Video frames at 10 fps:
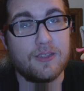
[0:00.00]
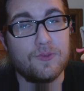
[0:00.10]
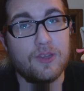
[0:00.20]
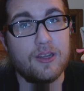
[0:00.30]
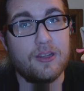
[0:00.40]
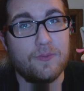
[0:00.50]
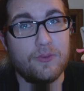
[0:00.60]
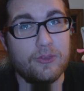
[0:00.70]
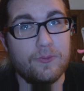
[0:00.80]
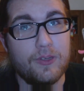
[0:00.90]
if not a
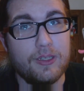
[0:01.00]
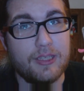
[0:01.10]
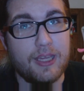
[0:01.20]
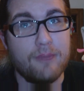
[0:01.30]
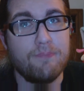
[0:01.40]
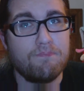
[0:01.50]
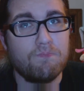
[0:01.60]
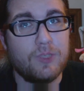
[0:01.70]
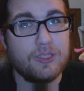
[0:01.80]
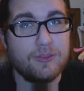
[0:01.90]
really fun game,
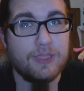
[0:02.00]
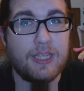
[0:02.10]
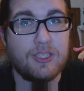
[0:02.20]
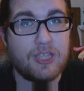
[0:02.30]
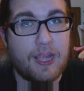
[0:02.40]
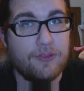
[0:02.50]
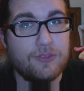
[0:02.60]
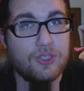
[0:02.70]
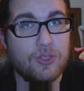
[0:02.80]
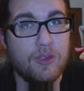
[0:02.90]
because it had
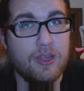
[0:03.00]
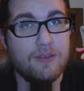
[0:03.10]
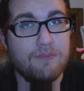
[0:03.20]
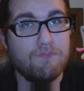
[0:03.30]
challenge to it,